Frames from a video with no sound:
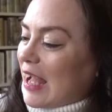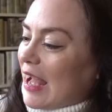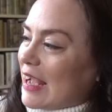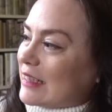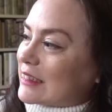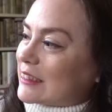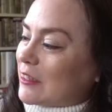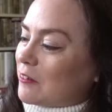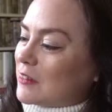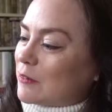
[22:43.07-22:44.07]
and
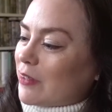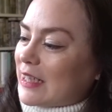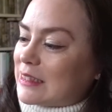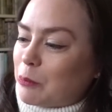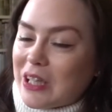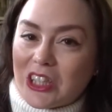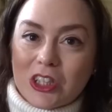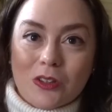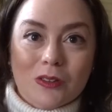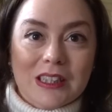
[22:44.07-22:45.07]
so it was very
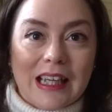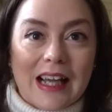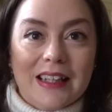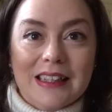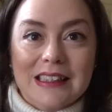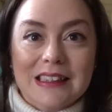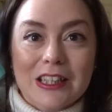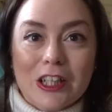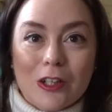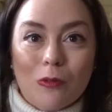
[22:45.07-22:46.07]
special to get this
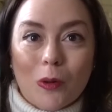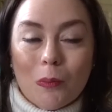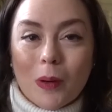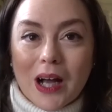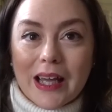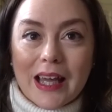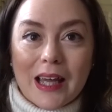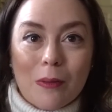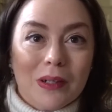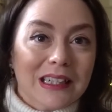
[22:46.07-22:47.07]
new one by him.